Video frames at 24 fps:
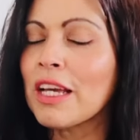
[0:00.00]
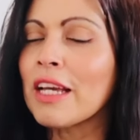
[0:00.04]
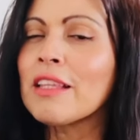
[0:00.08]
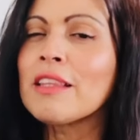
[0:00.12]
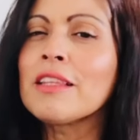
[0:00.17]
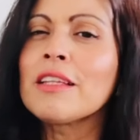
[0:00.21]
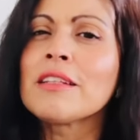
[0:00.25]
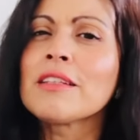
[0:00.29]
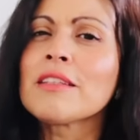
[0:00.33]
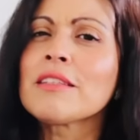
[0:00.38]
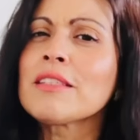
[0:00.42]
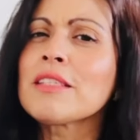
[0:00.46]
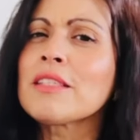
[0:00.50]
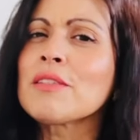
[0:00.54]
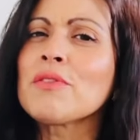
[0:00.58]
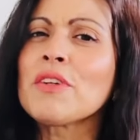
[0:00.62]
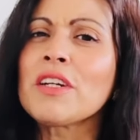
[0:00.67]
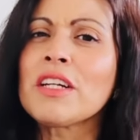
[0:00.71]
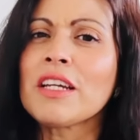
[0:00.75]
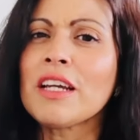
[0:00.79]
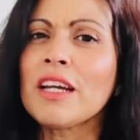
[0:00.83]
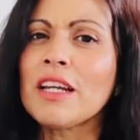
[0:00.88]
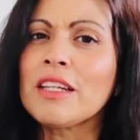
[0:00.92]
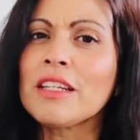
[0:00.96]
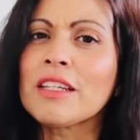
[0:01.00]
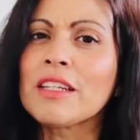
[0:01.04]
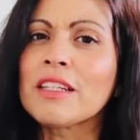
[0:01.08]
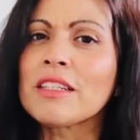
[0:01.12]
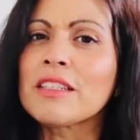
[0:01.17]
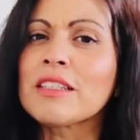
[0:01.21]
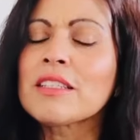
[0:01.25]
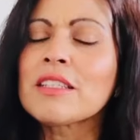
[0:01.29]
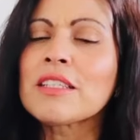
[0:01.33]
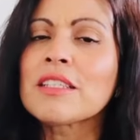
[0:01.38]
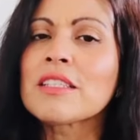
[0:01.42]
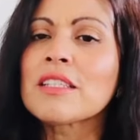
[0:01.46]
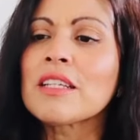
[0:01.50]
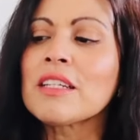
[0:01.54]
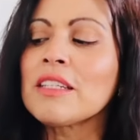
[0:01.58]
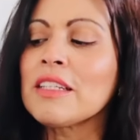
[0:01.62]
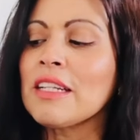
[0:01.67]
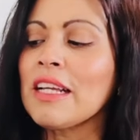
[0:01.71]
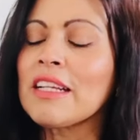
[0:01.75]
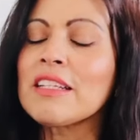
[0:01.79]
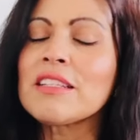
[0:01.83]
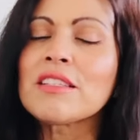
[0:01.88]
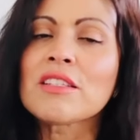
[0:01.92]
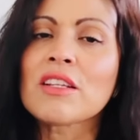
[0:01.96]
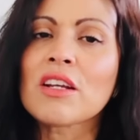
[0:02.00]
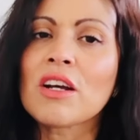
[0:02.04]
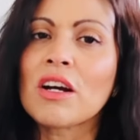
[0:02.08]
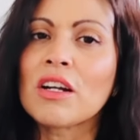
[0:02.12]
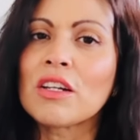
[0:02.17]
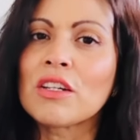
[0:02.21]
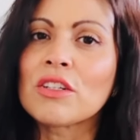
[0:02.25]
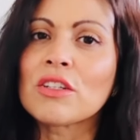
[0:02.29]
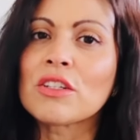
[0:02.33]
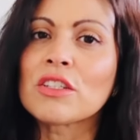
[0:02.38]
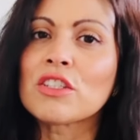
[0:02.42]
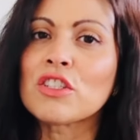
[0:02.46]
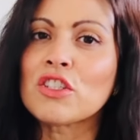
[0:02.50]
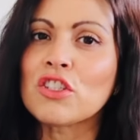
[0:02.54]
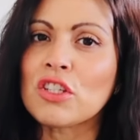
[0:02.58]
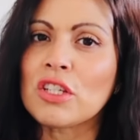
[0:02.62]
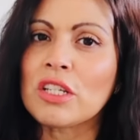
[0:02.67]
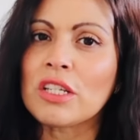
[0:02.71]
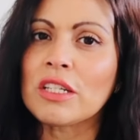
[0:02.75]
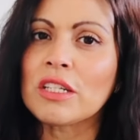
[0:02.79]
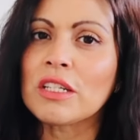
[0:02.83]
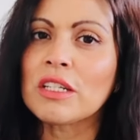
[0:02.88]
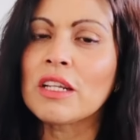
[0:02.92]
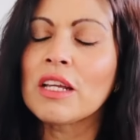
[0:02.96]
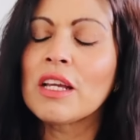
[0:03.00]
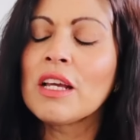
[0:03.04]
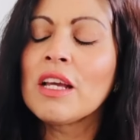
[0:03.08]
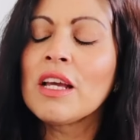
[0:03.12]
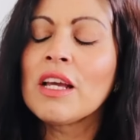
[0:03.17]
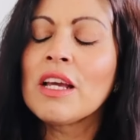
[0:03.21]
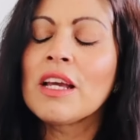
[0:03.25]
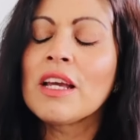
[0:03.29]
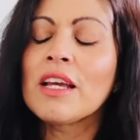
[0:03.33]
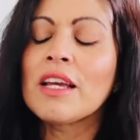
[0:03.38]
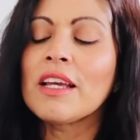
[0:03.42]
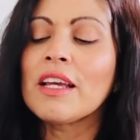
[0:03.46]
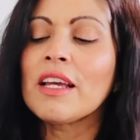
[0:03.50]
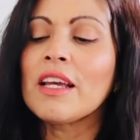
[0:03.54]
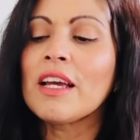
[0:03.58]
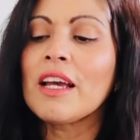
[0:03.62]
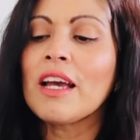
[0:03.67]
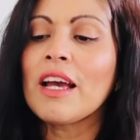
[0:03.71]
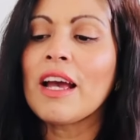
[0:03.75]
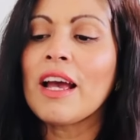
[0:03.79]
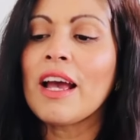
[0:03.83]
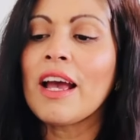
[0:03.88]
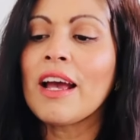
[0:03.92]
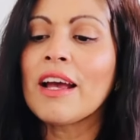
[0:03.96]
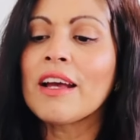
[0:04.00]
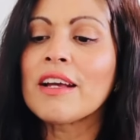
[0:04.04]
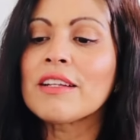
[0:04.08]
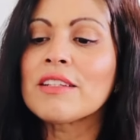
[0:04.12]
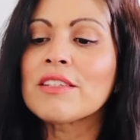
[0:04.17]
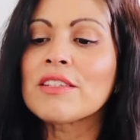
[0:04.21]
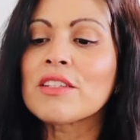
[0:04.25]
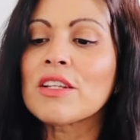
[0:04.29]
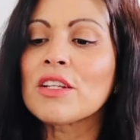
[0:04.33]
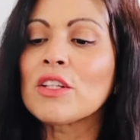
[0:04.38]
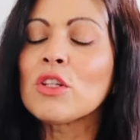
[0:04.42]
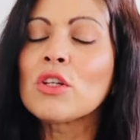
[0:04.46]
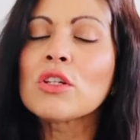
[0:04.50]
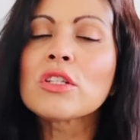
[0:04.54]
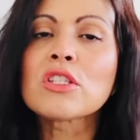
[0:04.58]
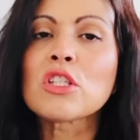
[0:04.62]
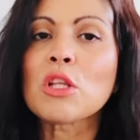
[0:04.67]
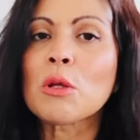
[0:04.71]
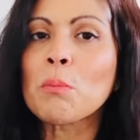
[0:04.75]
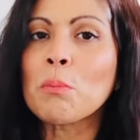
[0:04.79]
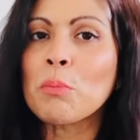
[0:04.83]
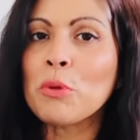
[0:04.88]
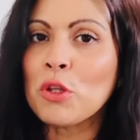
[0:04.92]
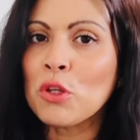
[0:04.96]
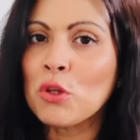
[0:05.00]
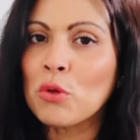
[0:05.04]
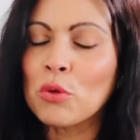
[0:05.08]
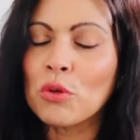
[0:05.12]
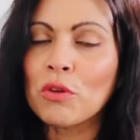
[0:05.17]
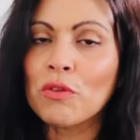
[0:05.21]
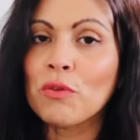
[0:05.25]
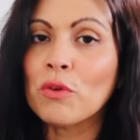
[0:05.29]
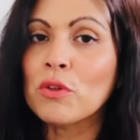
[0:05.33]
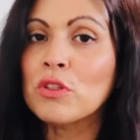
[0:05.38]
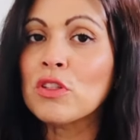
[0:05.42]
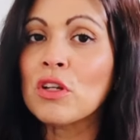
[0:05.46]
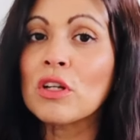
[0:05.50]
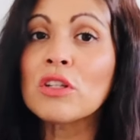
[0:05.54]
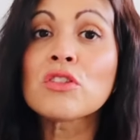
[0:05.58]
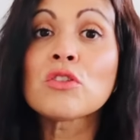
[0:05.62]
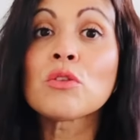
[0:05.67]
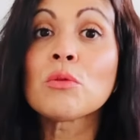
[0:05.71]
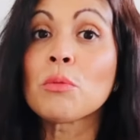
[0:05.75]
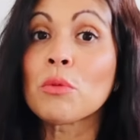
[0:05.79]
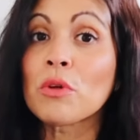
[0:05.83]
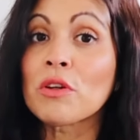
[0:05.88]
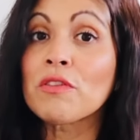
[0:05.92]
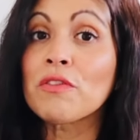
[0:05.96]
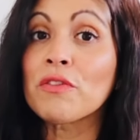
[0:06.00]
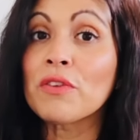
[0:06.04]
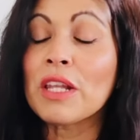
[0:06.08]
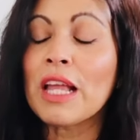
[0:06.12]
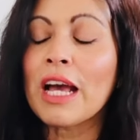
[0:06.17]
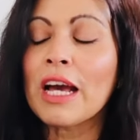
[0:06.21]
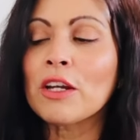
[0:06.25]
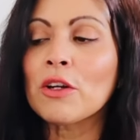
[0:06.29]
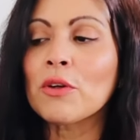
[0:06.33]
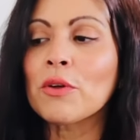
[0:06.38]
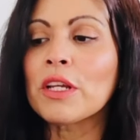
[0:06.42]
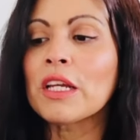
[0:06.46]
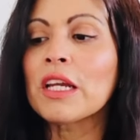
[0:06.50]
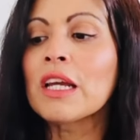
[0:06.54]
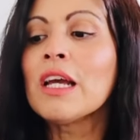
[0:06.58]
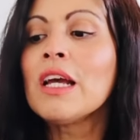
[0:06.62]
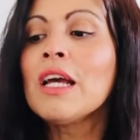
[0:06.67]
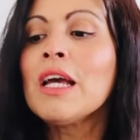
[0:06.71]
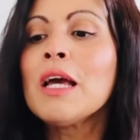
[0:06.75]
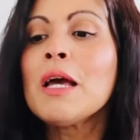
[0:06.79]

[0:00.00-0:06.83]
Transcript: I think this is very elegant. This is a nice color jean and looks beautiful. It's also more flattering.